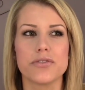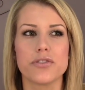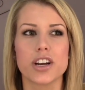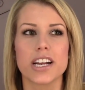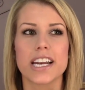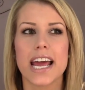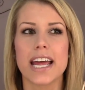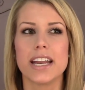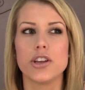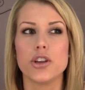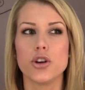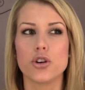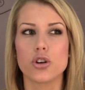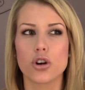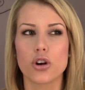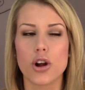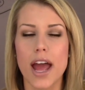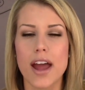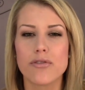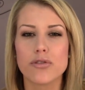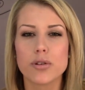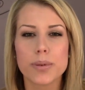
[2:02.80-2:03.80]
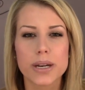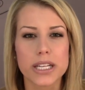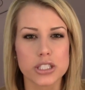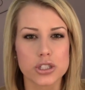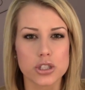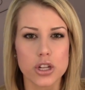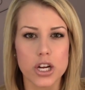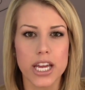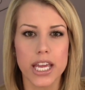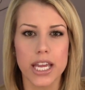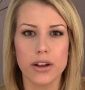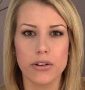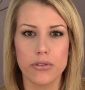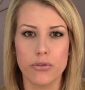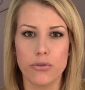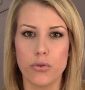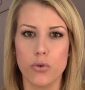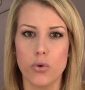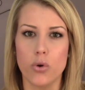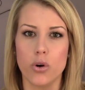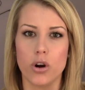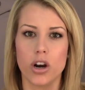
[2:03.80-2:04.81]
different, and you're, everybody's looking
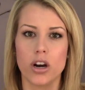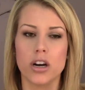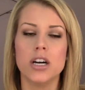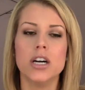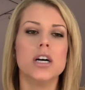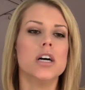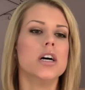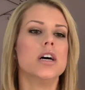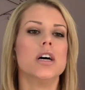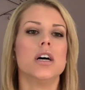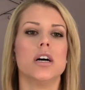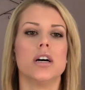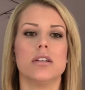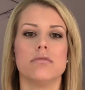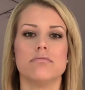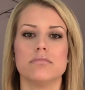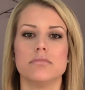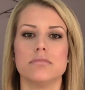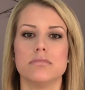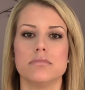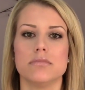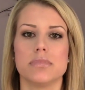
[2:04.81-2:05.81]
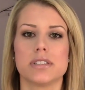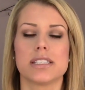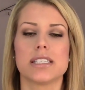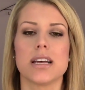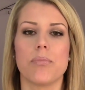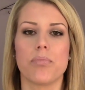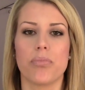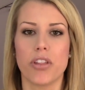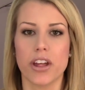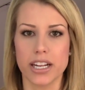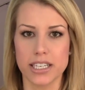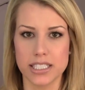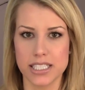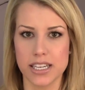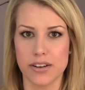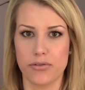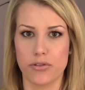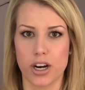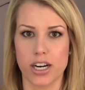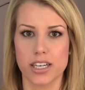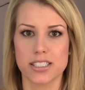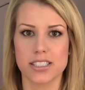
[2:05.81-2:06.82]
for something
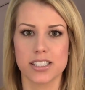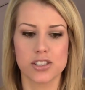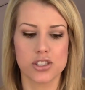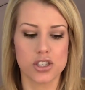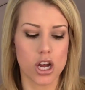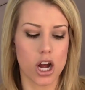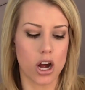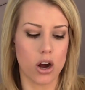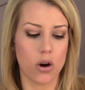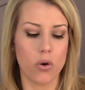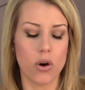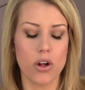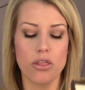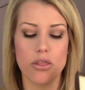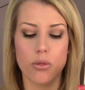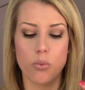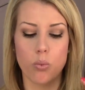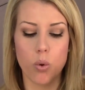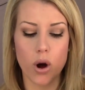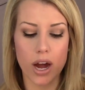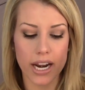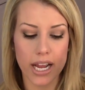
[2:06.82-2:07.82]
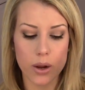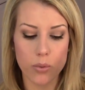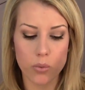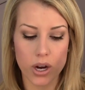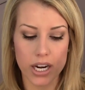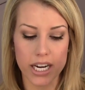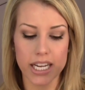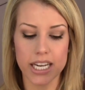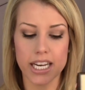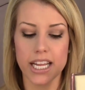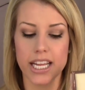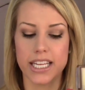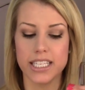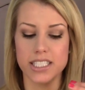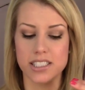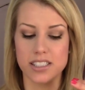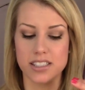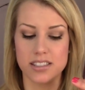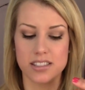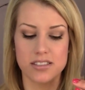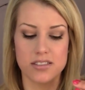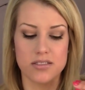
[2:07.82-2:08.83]
different. So what I wanted
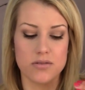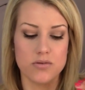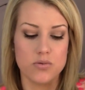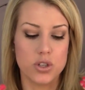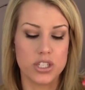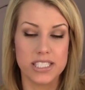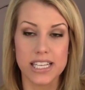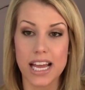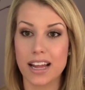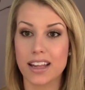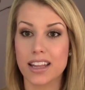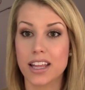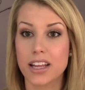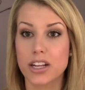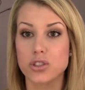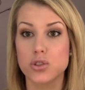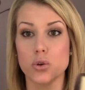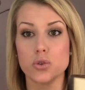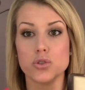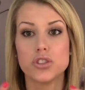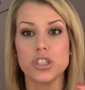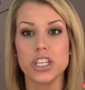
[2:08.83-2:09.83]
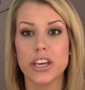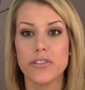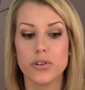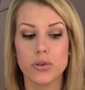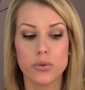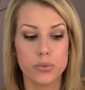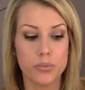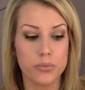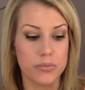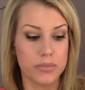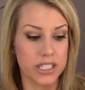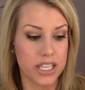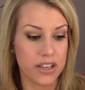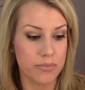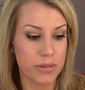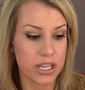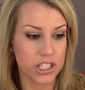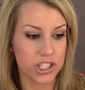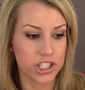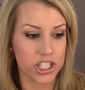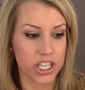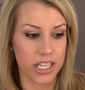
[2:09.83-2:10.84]
is exactly like I told you, to give you, give
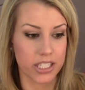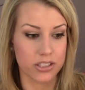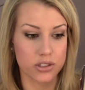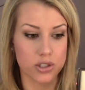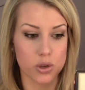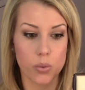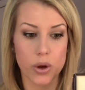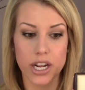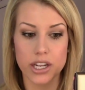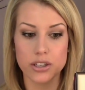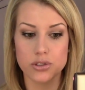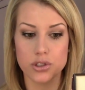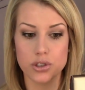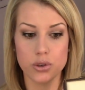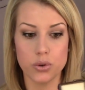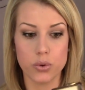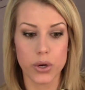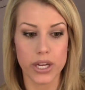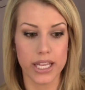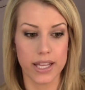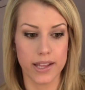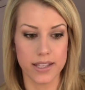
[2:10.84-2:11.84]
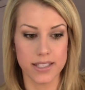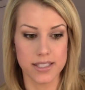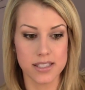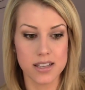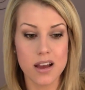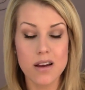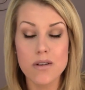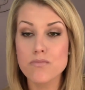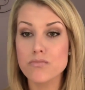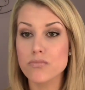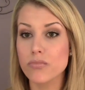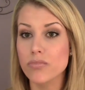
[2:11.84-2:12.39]
me a sheen. So what I do is,